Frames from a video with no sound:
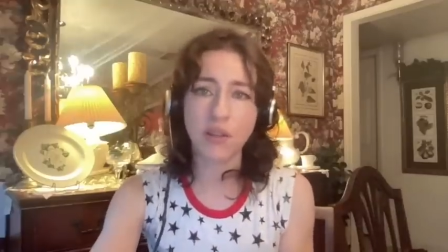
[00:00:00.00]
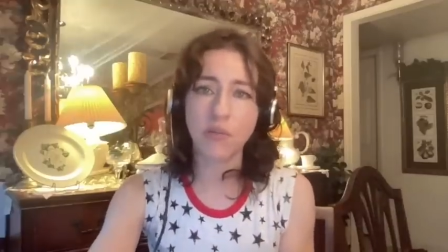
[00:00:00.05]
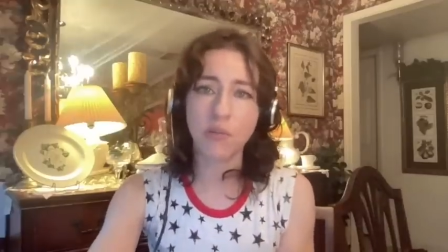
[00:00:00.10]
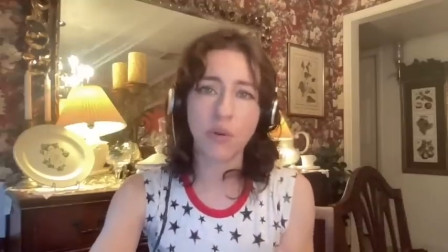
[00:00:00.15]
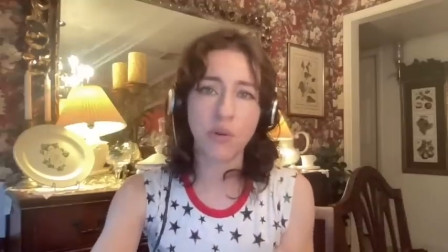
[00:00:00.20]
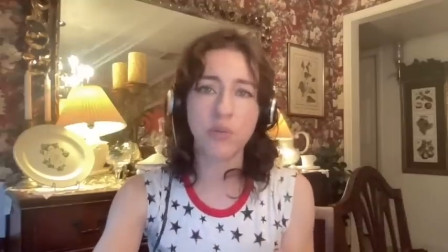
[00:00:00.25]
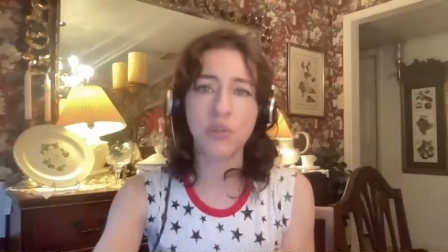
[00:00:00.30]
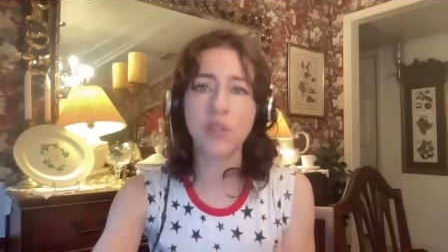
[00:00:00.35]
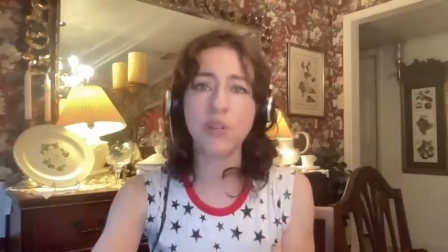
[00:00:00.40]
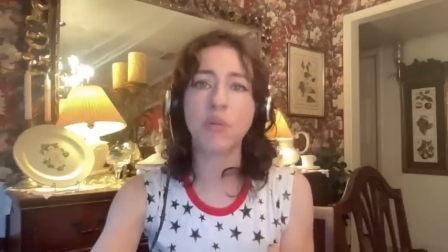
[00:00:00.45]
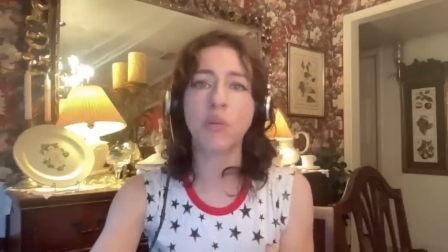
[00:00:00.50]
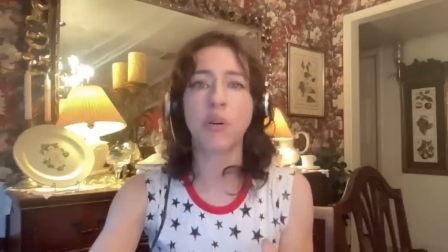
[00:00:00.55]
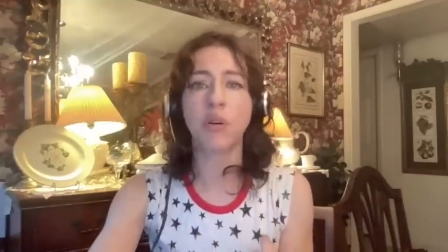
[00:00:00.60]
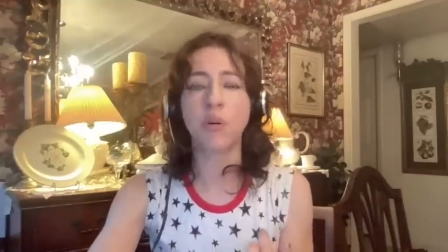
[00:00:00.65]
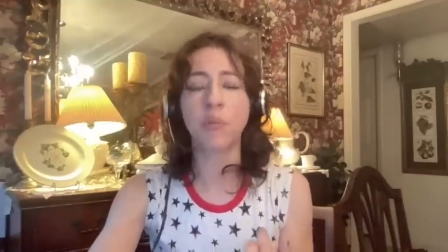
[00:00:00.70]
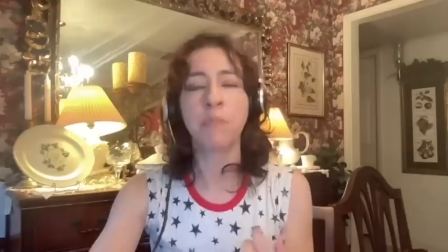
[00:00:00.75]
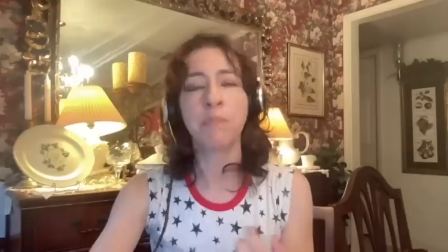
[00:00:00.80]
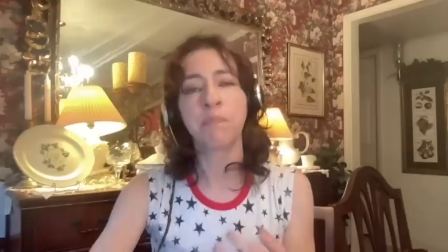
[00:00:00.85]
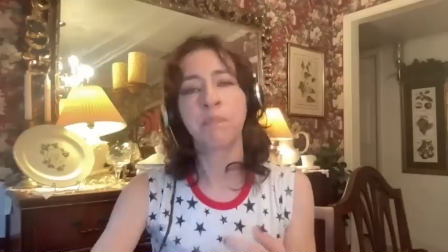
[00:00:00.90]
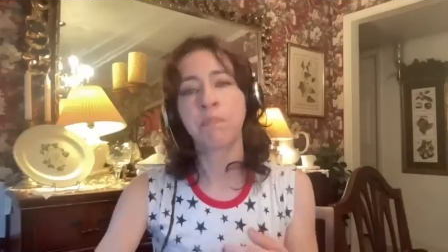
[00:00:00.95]
in row
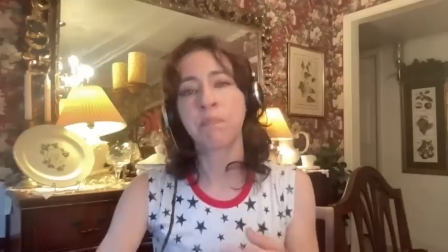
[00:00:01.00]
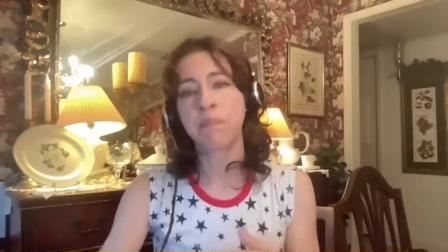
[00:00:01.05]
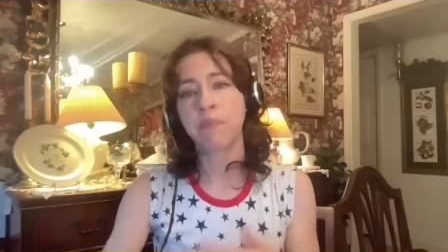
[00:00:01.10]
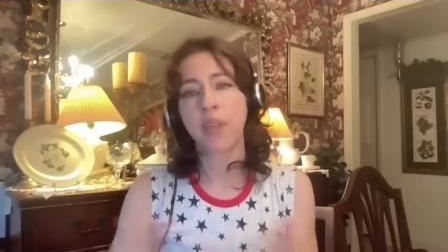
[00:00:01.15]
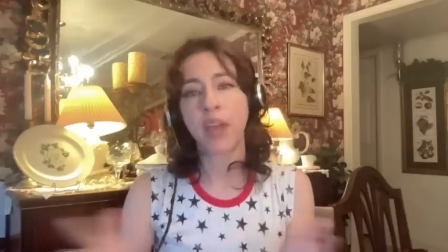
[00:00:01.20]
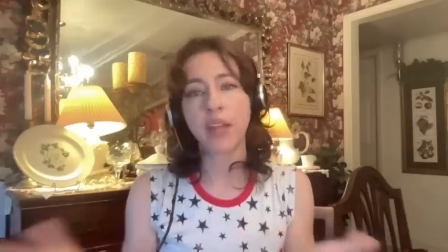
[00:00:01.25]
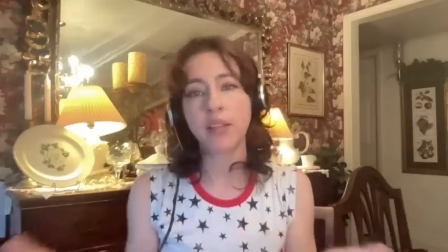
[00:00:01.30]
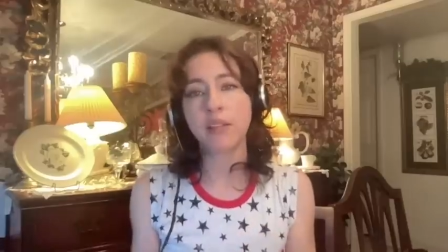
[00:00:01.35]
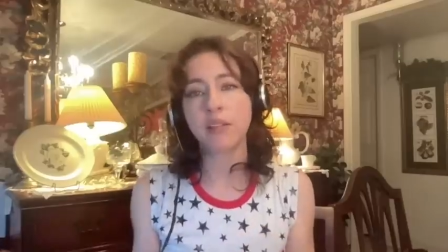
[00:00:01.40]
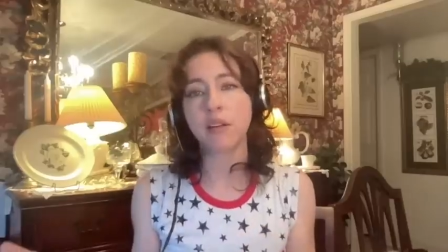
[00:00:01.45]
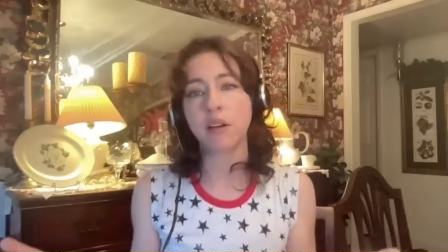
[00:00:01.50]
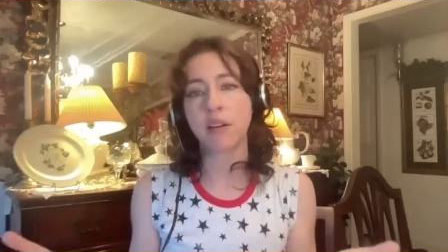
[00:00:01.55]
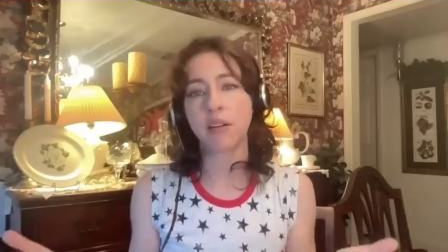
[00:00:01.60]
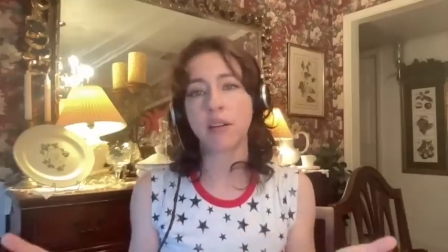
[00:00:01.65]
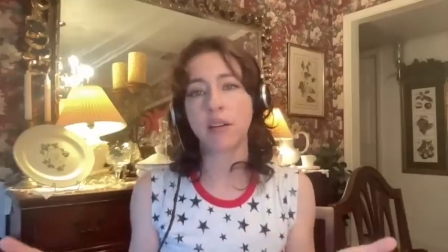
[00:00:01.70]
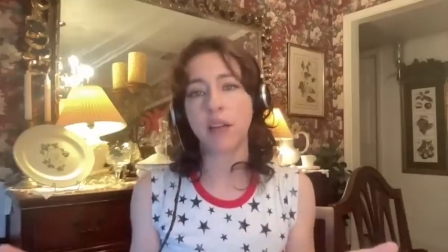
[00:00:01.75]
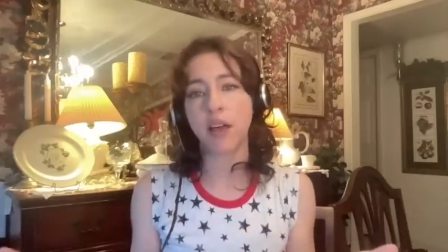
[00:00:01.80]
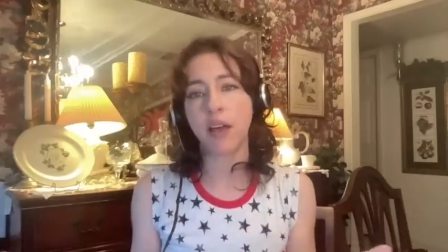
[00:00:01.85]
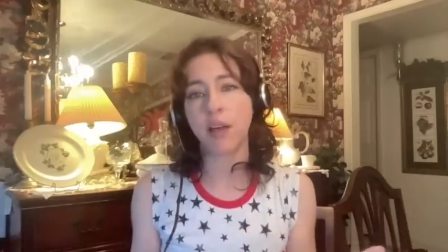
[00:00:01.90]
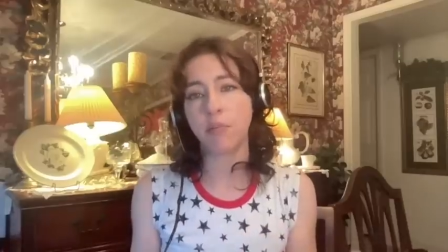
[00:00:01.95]
zero and it's not
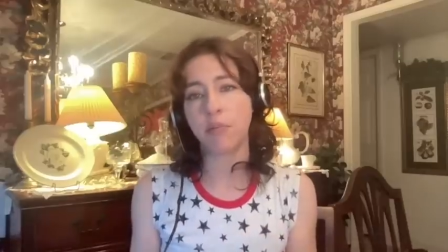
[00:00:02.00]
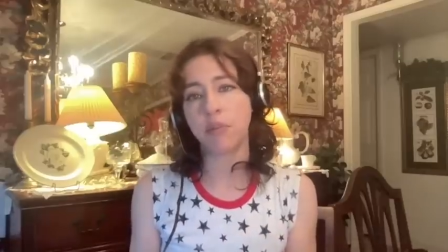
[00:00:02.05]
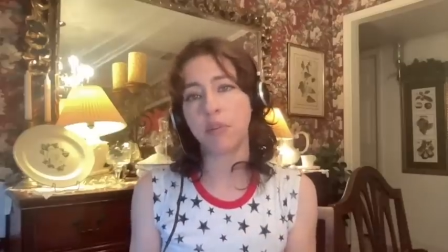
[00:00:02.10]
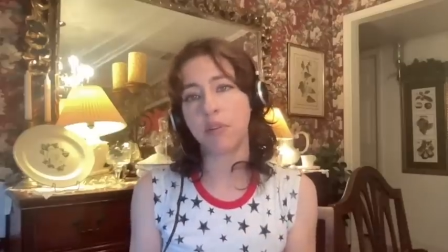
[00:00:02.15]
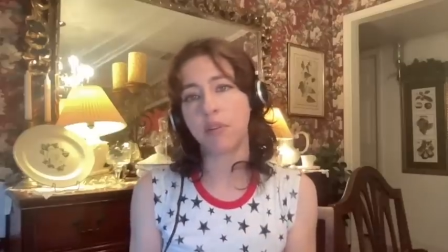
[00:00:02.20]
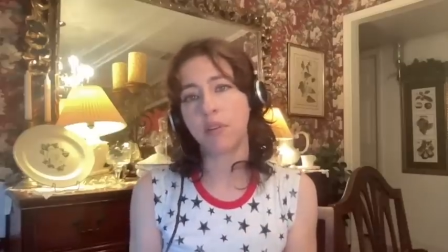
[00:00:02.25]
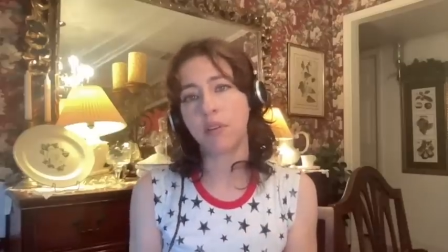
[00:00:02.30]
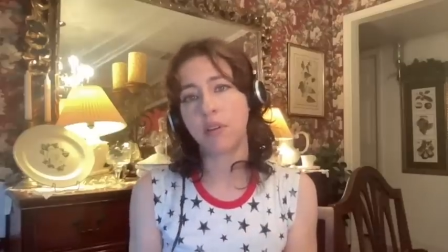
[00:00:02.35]
going to happen